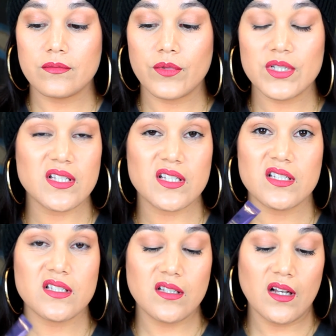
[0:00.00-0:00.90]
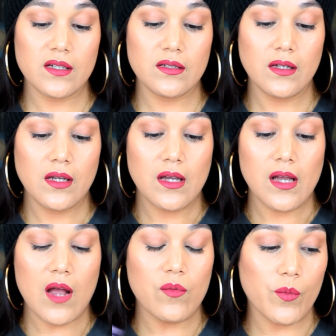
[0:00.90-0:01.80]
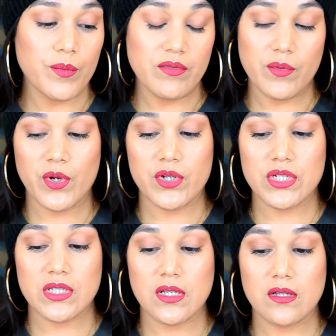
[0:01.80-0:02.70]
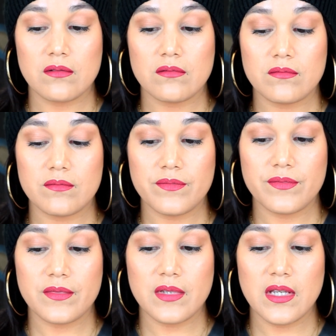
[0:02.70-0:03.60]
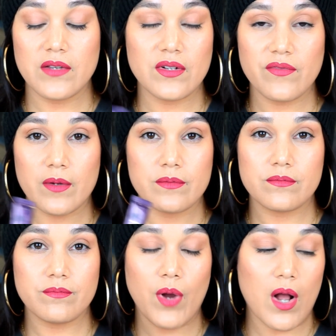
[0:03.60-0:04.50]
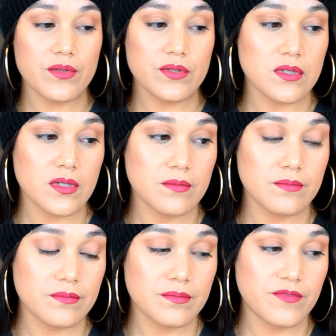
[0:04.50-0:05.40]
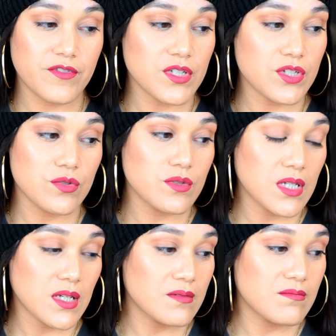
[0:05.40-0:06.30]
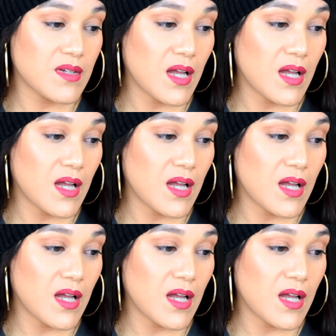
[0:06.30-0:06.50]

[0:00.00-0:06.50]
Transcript: once this is done, I won't be repurchasing, even if I bother to finish using it.